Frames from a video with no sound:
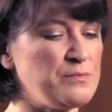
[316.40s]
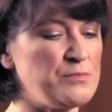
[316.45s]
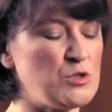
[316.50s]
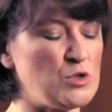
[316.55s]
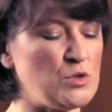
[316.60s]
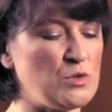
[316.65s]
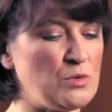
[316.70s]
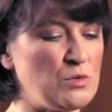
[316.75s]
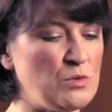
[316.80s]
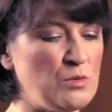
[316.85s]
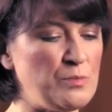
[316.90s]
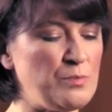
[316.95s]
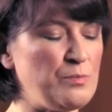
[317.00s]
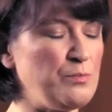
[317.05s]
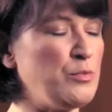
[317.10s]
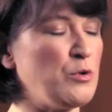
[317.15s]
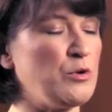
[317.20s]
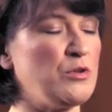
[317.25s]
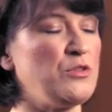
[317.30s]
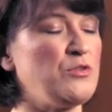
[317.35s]
do
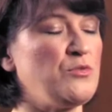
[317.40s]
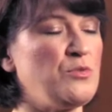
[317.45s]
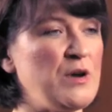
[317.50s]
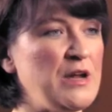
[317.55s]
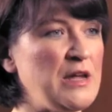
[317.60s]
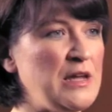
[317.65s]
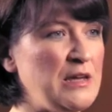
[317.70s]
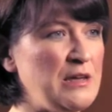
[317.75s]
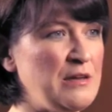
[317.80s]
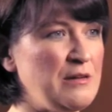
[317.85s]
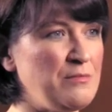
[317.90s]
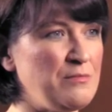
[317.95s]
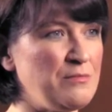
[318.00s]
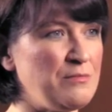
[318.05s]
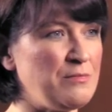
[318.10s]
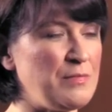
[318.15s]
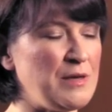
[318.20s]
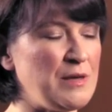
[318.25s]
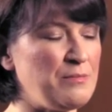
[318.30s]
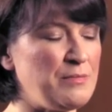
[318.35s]
Book 3,
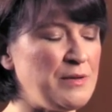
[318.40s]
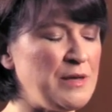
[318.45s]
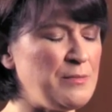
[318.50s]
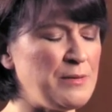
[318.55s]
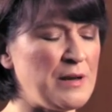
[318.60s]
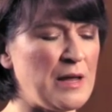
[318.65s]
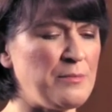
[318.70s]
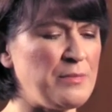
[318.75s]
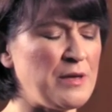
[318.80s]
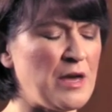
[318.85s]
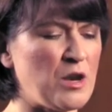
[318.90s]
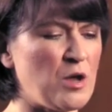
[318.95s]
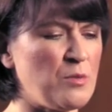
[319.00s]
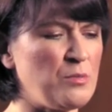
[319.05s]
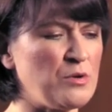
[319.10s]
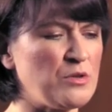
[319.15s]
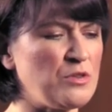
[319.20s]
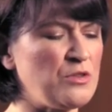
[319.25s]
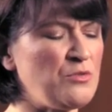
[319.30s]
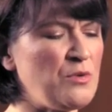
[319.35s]
P-Plate Piano
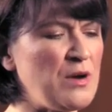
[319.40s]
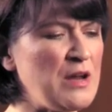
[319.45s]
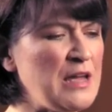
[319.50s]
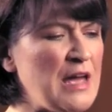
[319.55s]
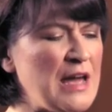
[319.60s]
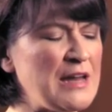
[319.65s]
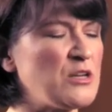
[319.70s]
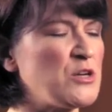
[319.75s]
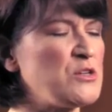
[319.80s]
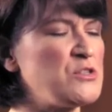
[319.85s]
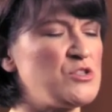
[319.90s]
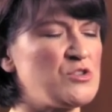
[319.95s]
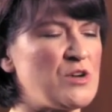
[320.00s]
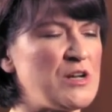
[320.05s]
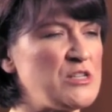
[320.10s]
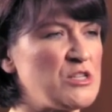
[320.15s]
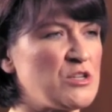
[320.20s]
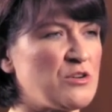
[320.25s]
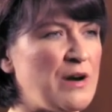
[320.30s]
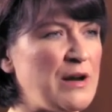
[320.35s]
Book 3 and go
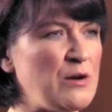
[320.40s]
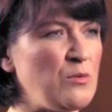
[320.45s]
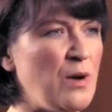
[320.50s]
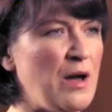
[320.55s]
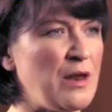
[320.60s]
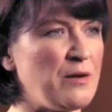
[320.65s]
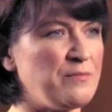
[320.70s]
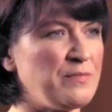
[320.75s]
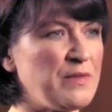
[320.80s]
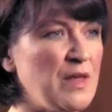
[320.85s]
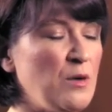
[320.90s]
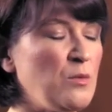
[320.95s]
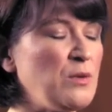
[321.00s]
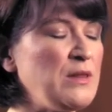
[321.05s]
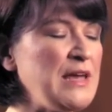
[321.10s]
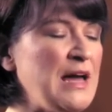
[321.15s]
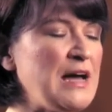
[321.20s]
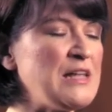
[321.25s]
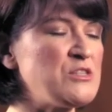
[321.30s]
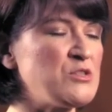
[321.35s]
straight to Grade 1. Well,
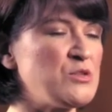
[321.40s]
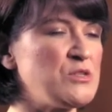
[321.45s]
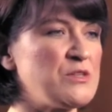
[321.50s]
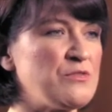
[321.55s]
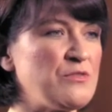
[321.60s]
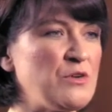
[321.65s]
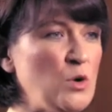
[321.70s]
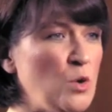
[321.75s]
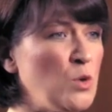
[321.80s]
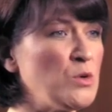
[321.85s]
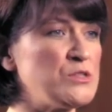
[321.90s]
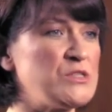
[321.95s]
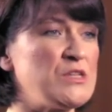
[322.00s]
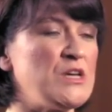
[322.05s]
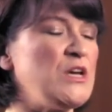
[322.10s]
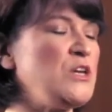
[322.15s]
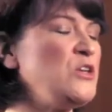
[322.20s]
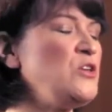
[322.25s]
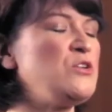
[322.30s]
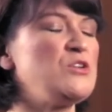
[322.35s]
the answer is, of course,
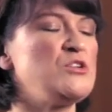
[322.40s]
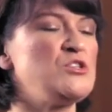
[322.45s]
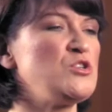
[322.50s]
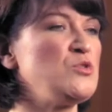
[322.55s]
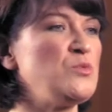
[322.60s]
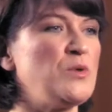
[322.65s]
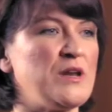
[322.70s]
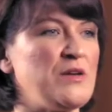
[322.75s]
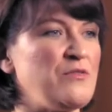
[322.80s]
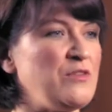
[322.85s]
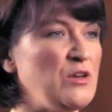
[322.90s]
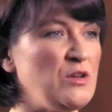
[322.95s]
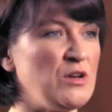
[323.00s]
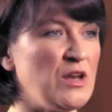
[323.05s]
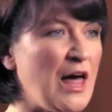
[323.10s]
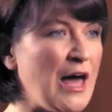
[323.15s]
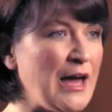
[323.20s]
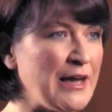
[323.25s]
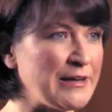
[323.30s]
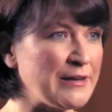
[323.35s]
you can do whatever you
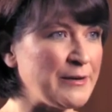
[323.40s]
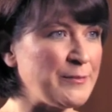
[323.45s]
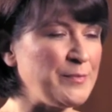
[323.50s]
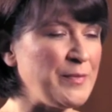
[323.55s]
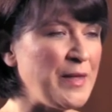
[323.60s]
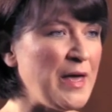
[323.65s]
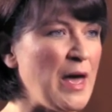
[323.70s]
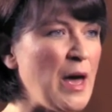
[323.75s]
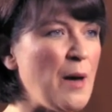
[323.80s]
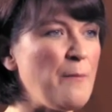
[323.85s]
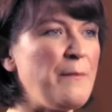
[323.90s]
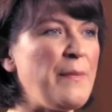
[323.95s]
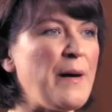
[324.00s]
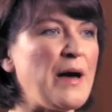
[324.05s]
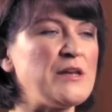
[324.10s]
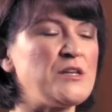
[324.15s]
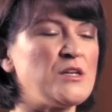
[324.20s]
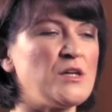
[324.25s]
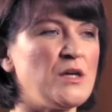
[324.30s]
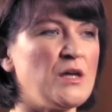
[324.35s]
like.
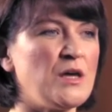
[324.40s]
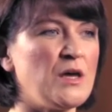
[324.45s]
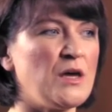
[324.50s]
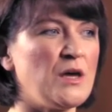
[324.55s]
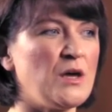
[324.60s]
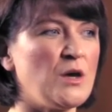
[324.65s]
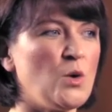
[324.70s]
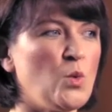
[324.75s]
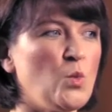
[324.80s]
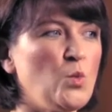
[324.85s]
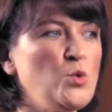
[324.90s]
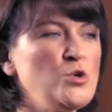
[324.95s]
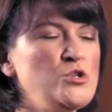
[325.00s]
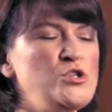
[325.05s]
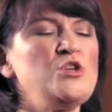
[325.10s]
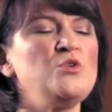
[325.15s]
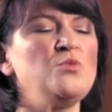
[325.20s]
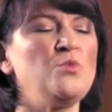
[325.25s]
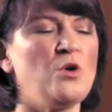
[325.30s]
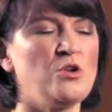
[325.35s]
But would
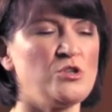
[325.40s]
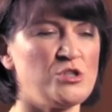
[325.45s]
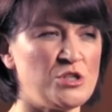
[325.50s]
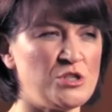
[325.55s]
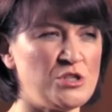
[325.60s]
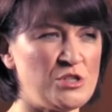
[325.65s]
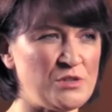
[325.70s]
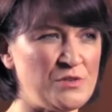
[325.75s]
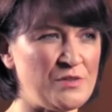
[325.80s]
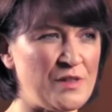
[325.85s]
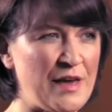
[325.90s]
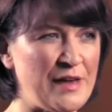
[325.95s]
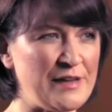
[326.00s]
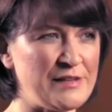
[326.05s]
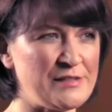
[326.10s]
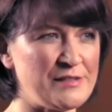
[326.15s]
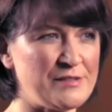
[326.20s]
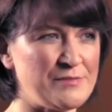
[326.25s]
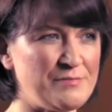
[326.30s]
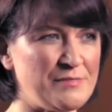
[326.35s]
you want to do
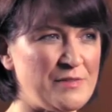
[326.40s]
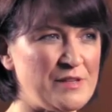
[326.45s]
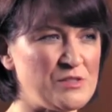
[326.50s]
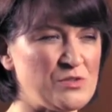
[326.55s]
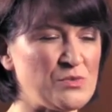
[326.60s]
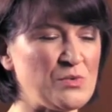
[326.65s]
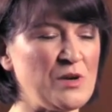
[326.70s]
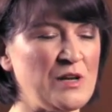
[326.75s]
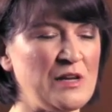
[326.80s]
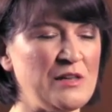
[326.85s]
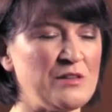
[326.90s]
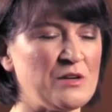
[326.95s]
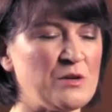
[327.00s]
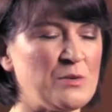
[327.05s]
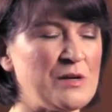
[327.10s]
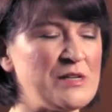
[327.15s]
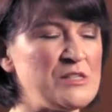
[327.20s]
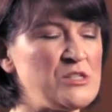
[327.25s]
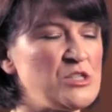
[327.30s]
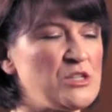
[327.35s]
that is really the
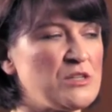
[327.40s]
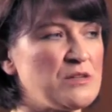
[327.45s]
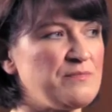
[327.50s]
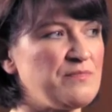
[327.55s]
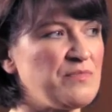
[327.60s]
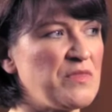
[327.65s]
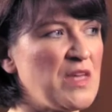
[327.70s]
question.